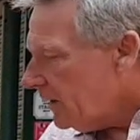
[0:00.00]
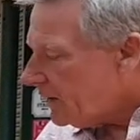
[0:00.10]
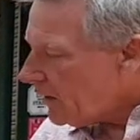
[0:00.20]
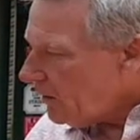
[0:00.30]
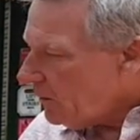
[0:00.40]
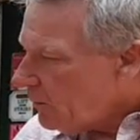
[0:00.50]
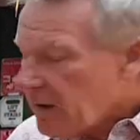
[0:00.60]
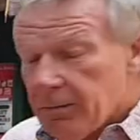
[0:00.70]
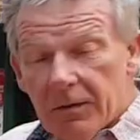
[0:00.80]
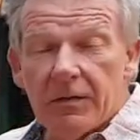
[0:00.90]
So
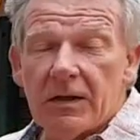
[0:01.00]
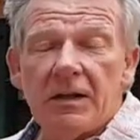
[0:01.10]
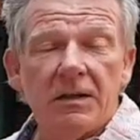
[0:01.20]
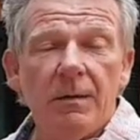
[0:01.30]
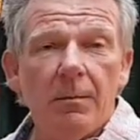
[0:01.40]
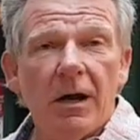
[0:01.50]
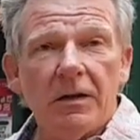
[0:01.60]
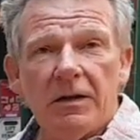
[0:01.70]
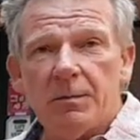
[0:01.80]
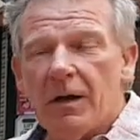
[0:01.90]
people have said to me
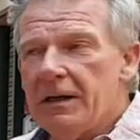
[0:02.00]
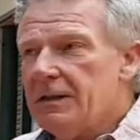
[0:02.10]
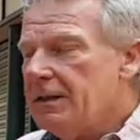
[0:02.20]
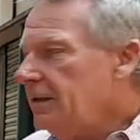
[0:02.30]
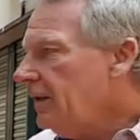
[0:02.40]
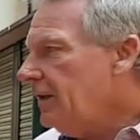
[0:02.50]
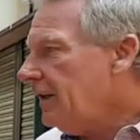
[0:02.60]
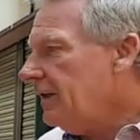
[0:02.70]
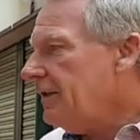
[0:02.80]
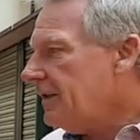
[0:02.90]
about this painting that they
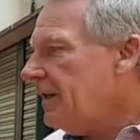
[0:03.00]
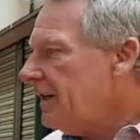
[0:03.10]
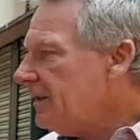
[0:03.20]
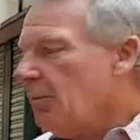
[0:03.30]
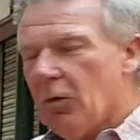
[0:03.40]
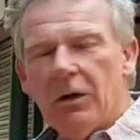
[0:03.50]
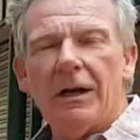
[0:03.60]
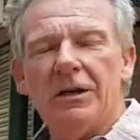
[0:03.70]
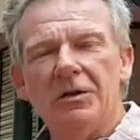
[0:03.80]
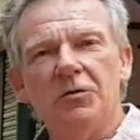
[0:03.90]
can see it's more
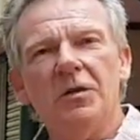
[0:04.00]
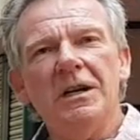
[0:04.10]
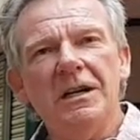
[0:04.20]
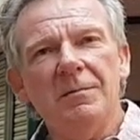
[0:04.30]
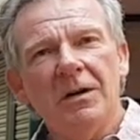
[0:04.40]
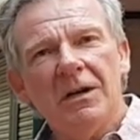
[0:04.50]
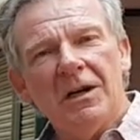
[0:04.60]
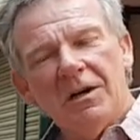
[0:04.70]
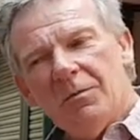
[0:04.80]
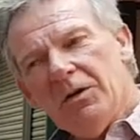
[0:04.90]
like a dream
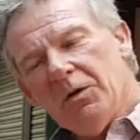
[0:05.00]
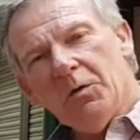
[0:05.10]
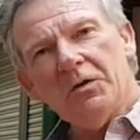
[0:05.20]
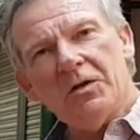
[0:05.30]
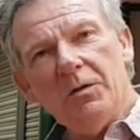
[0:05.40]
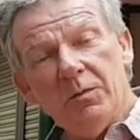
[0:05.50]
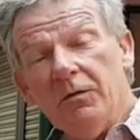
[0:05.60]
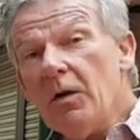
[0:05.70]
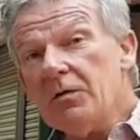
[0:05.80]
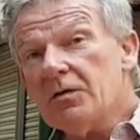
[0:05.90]
but it also
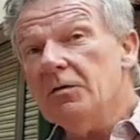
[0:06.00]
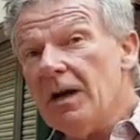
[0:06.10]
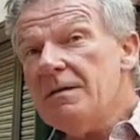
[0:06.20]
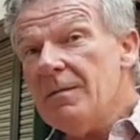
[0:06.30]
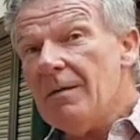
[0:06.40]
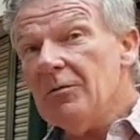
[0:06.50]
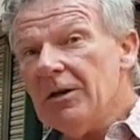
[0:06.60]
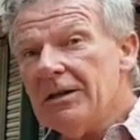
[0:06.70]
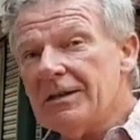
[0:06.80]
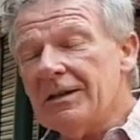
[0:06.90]
provokes great
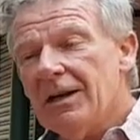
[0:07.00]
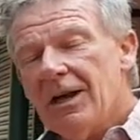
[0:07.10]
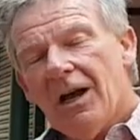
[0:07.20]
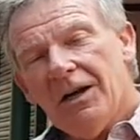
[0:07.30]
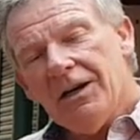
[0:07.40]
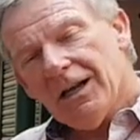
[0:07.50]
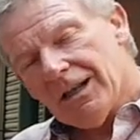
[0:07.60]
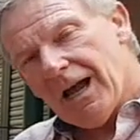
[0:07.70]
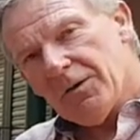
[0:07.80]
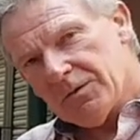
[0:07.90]
memories and it
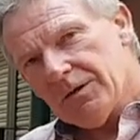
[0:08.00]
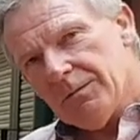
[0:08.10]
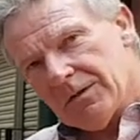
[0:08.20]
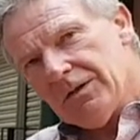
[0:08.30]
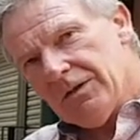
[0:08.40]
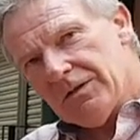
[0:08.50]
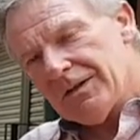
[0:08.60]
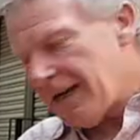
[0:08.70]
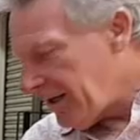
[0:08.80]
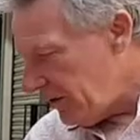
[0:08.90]
allows them to
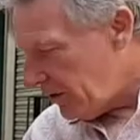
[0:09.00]
take a